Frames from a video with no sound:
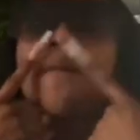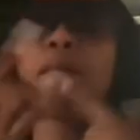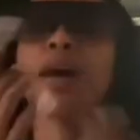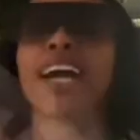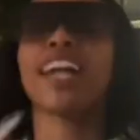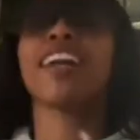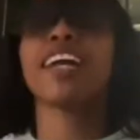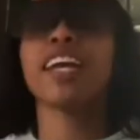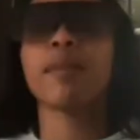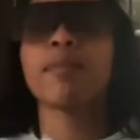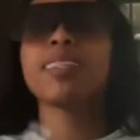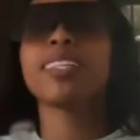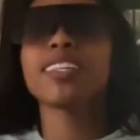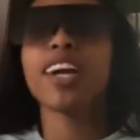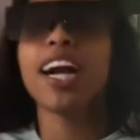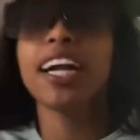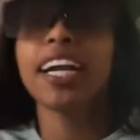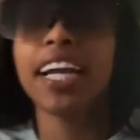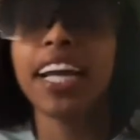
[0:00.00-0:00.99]
Mark, don't get me
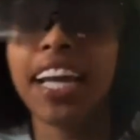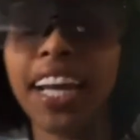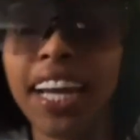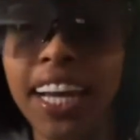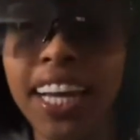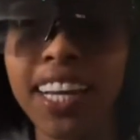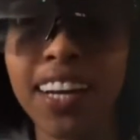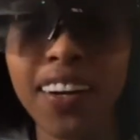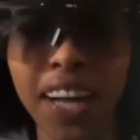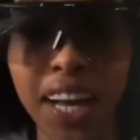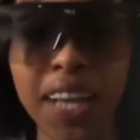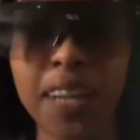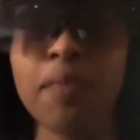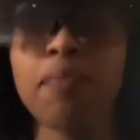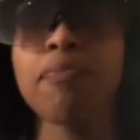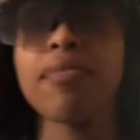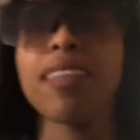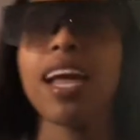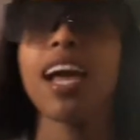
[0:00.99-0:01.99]
started. Okay.
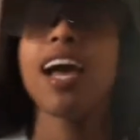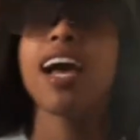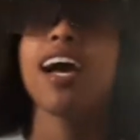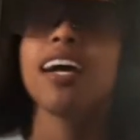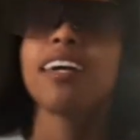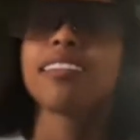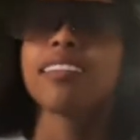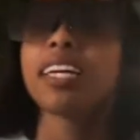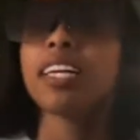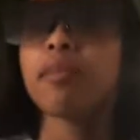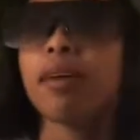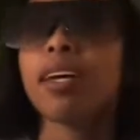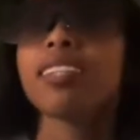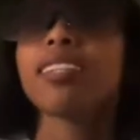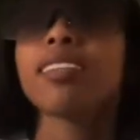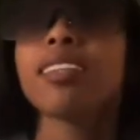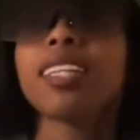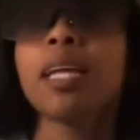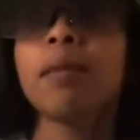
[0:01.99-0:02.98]
So,
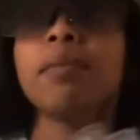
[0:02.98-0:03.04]
anyways,